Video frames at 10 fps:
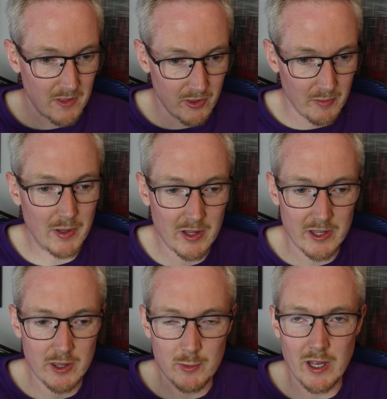the ability
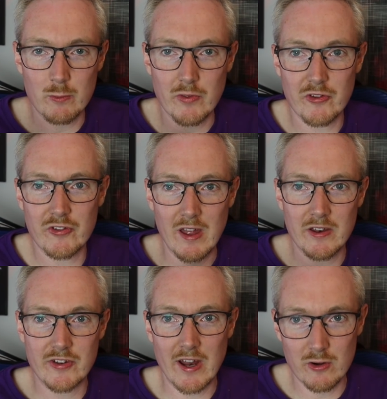that we had with the
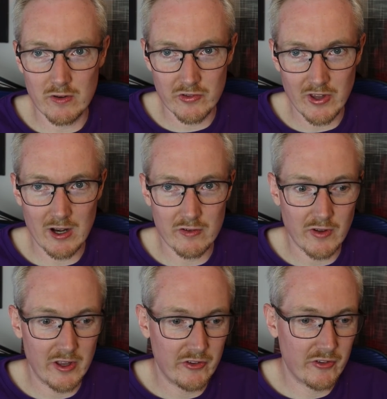Standard of
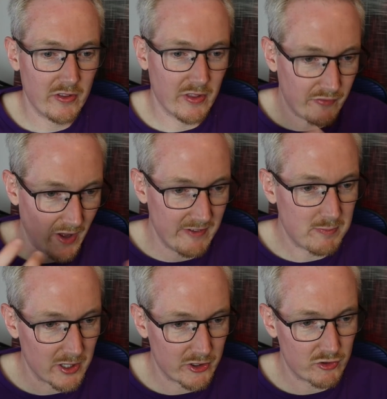Sacrifice, the
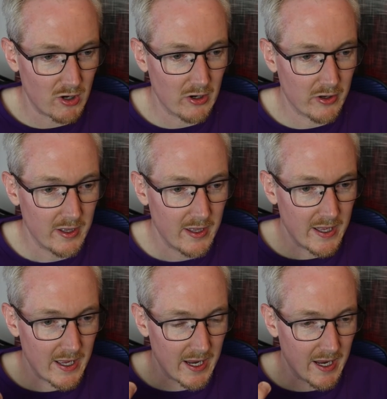5+ shrug.
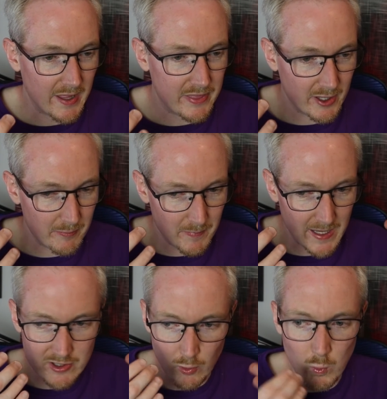I think it
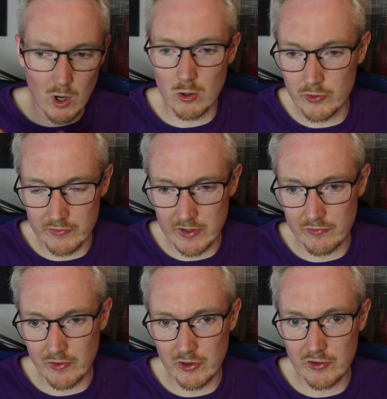makes a world of
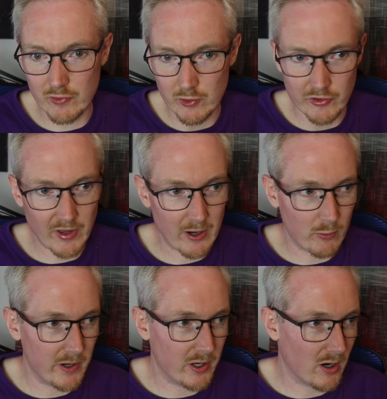difference for
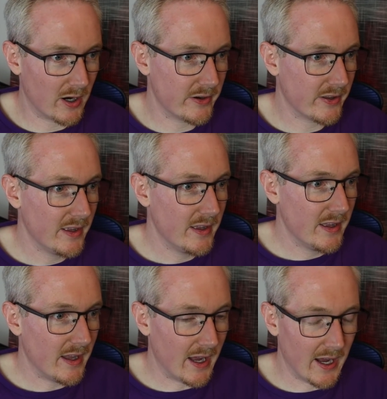Sanguinary Guard.
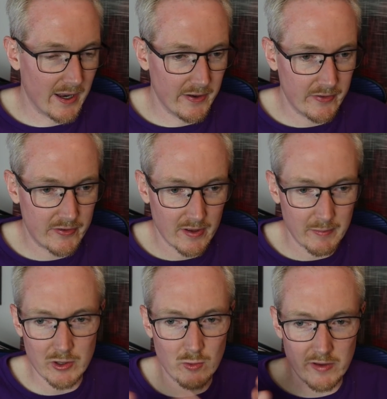And I
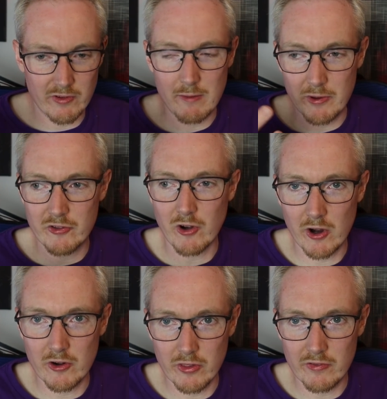mean, don't even get me
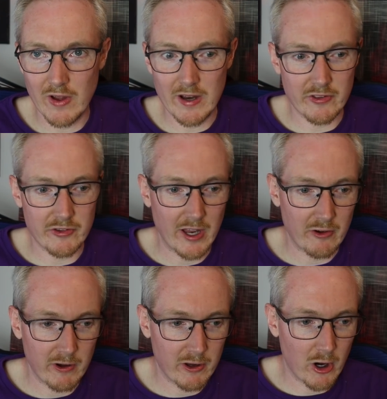started on the fact that
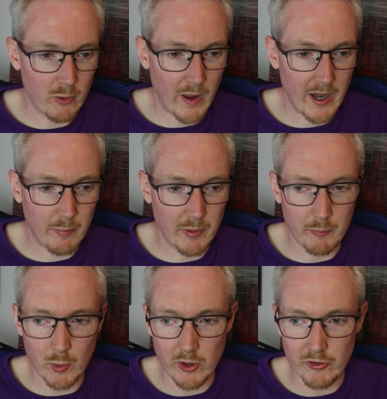Sanguinary Guard went up in
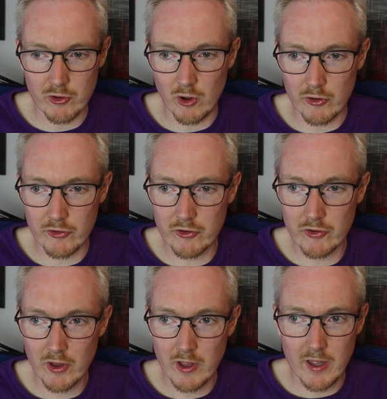points costs
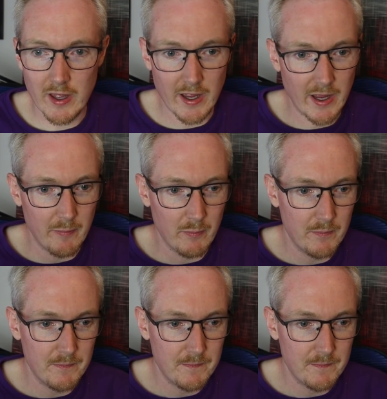in